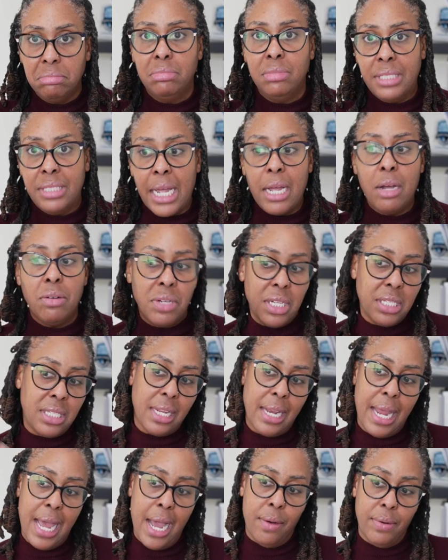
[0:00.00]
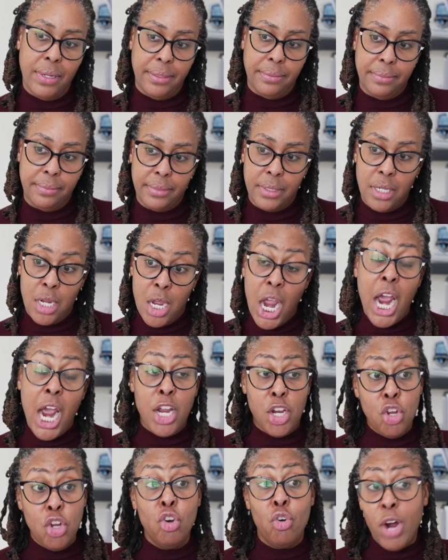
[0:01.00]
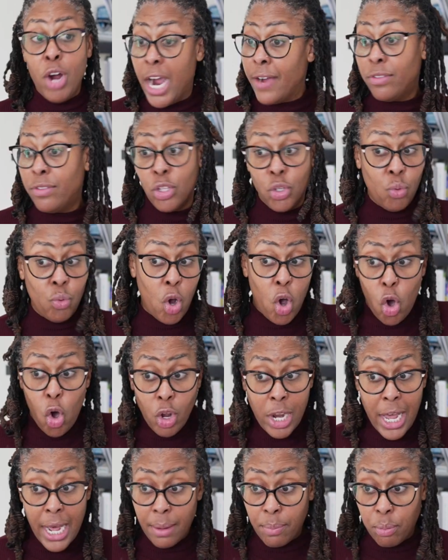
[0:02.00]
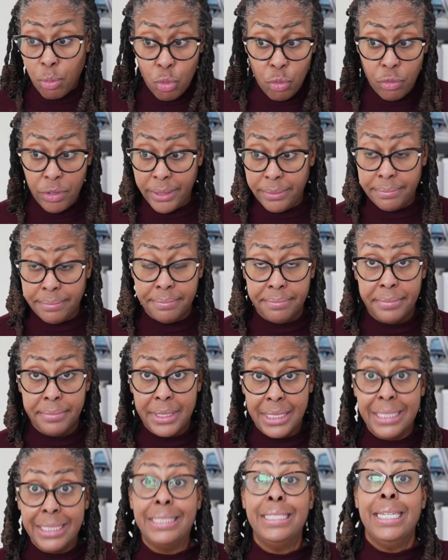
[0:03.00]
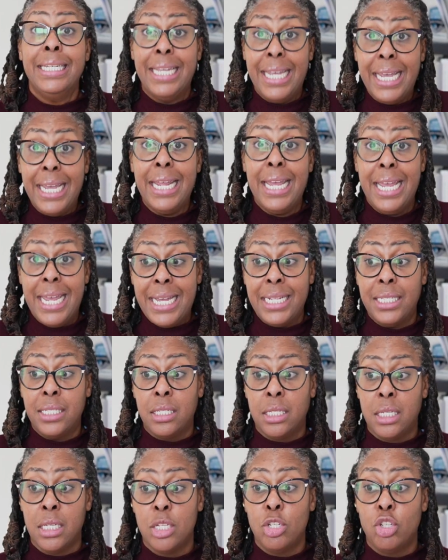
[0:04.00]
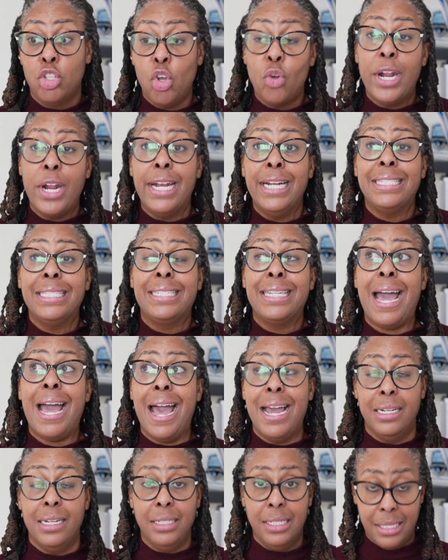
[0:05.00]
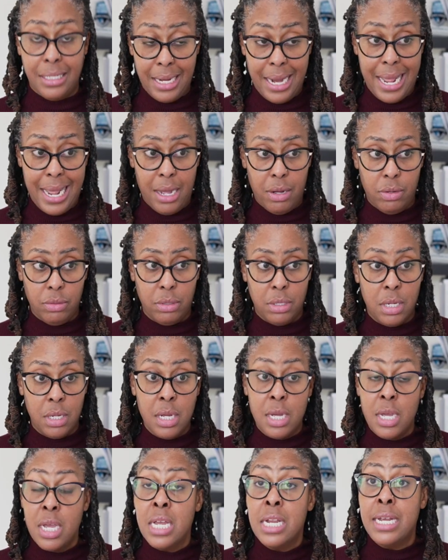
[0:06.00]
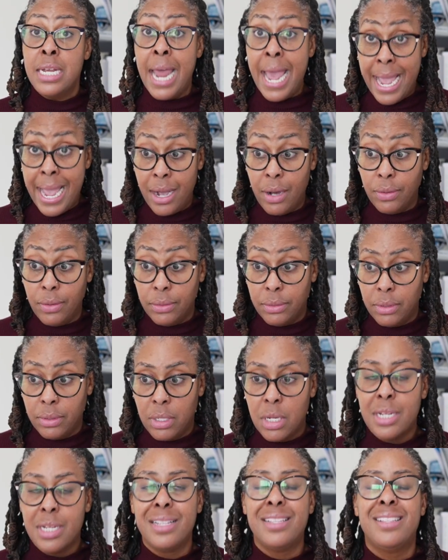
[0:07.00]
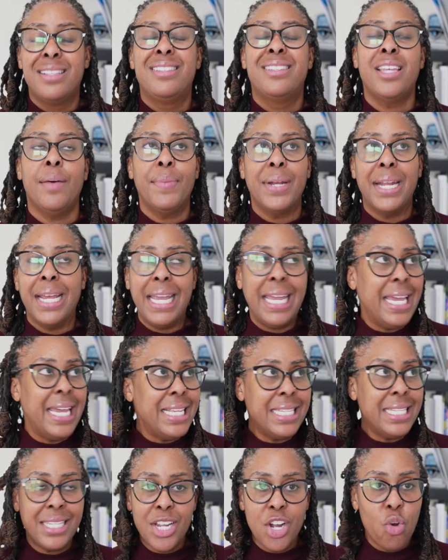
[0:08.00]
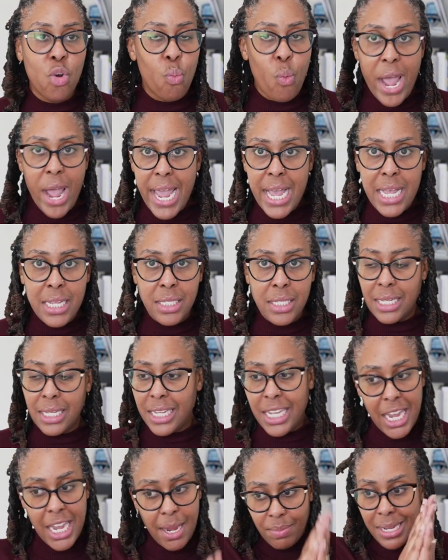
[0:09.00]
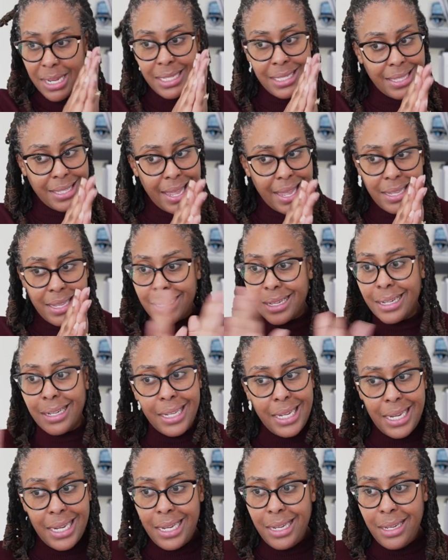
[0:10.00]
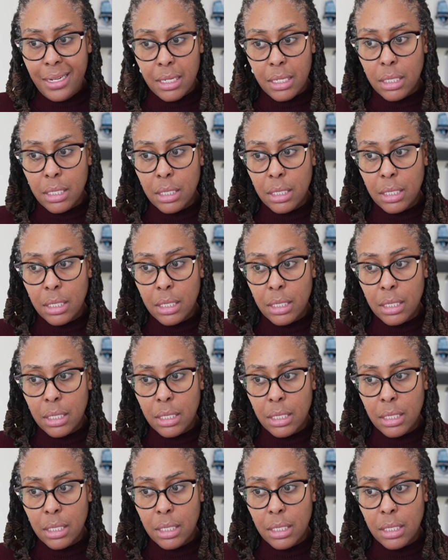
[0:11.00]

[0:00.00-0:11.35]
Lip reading: they're going to disallow it. And you're going to have to do a whole lot of proving to get it so that it's not disallowed. Now, some of the easier ways to keep these things clean